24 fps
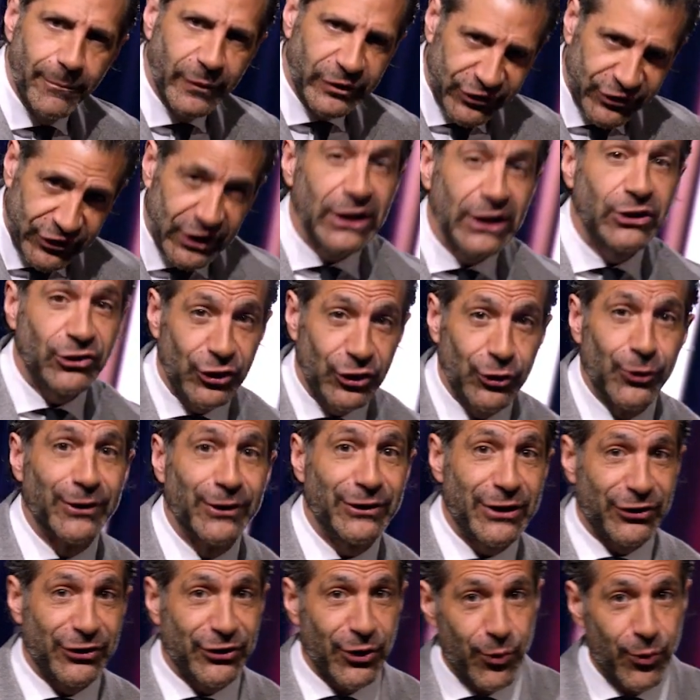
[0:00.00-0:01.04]
See to
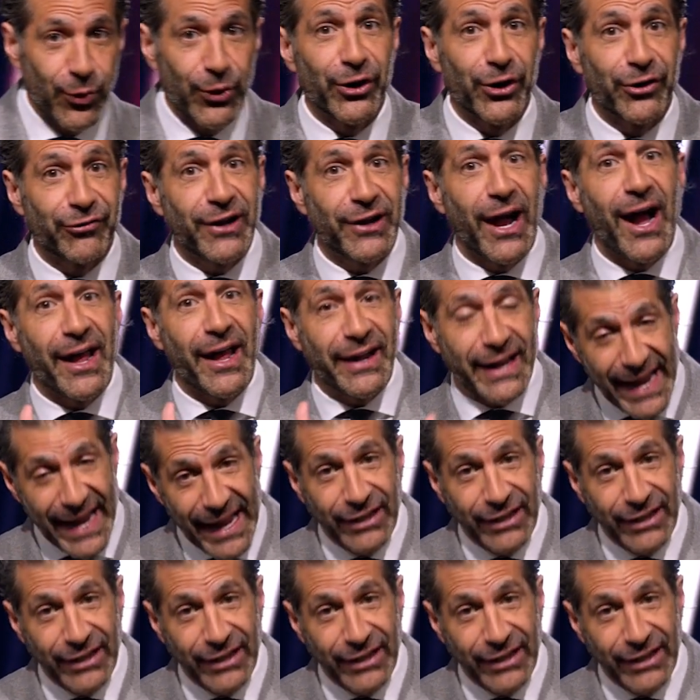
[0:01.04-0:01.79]
it that the word of God